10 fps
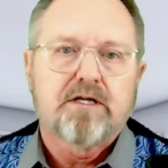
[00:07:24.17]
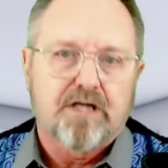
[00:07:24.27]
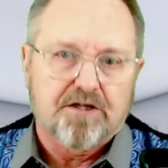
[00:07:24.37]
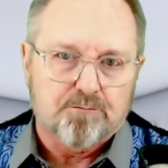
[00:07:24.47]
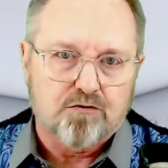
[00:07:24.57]

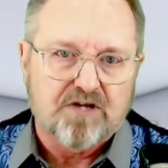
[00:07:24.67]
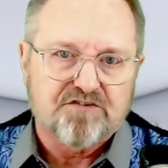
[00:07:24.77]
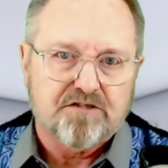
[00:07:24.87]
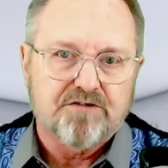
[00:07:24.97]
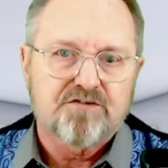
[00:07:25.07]
get the
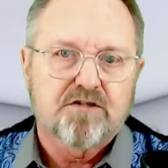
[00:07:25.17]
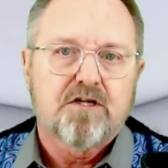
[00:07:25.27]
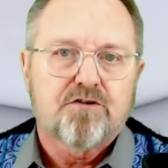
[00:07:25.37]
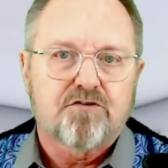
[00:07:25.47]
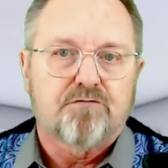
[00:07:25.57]
president
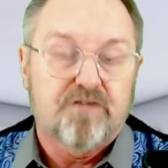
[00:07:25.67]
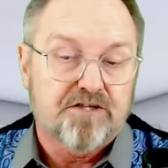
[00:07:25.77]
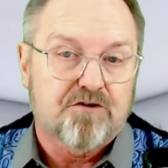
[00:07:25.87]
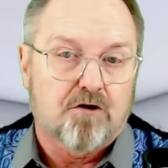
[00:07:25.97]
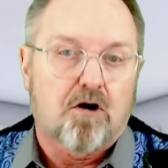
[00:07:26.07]
to
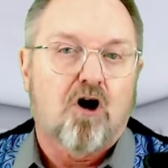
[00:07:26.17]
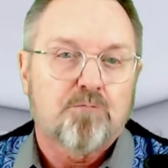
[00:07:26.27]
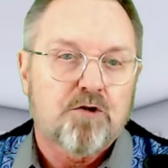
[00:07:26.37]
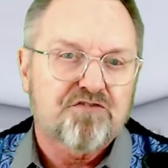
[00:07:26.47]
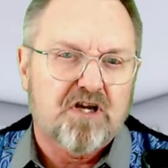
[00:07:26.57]
veto
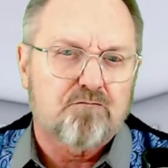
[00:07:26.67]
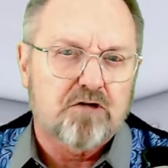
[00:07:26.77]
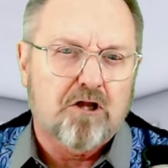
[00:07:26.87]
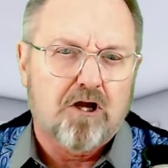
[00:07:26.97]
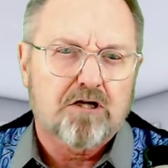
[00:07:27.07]
almost
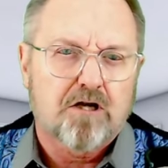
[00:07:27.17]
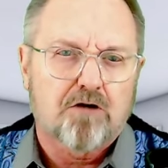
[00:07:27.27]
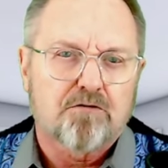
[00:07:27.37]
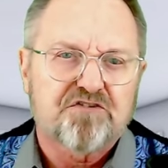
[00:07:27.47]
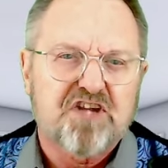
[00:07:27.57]
every law
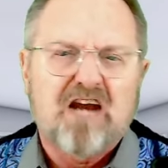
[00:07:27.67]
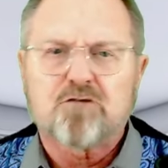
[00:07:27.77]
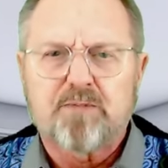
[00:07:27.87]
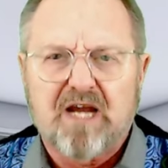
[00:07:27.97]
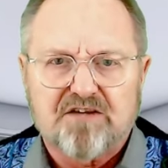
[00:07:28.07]
Congress
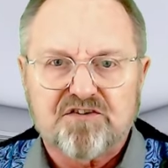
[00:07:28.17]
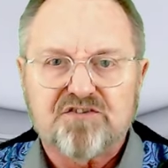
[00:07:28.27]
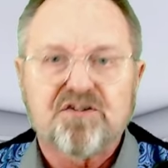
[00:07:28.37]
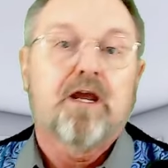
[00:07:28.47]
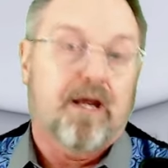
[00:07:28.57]
ever
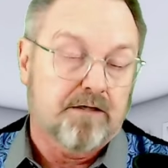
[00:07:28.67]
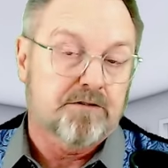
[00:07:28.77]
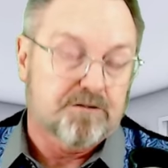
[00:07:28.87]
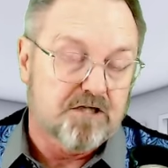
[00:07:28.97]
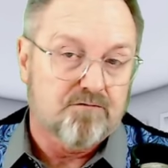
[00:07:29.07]
passes and
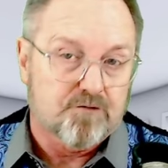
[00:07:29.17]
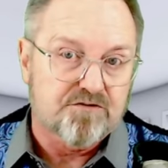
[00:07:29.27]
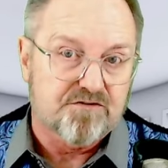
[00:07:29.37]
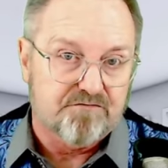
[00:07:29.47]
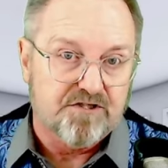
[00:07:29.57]
get
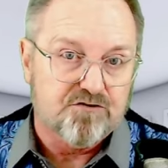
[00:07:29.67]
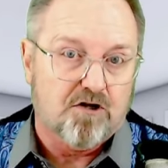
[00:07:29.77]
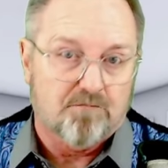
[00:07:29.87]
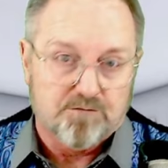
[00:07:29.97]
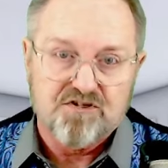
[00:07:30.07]
governors to veto
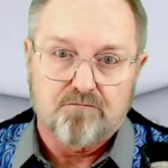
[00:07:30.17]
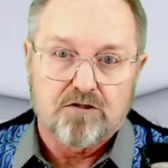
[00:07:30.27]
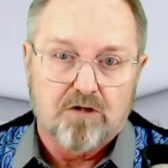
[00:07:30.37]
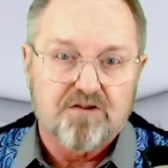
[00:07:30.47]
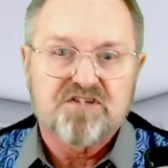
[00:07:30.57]
almost every
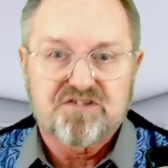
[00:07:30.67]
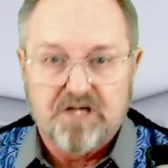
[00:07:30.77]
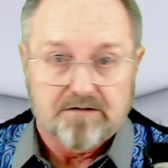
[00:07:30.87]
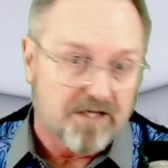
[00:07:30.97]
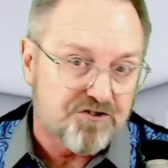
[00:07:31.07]
law the
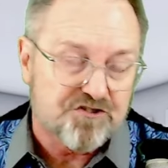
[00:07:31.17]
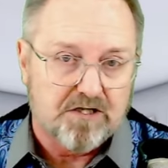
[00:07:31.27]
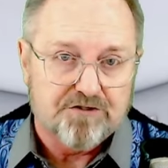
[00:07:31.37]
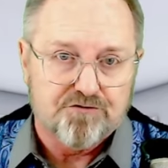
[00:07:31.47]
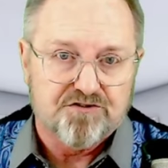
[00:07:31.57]
state
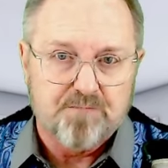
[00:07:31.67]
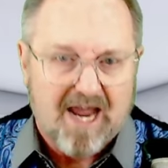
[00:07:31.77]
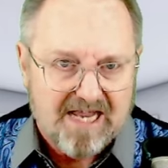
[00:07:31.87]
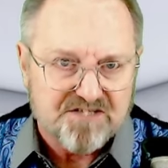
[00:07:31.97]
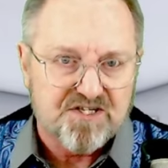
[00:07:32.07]
legislatures
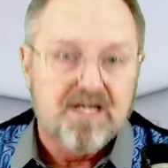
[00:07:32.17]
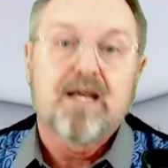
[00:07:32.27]
pass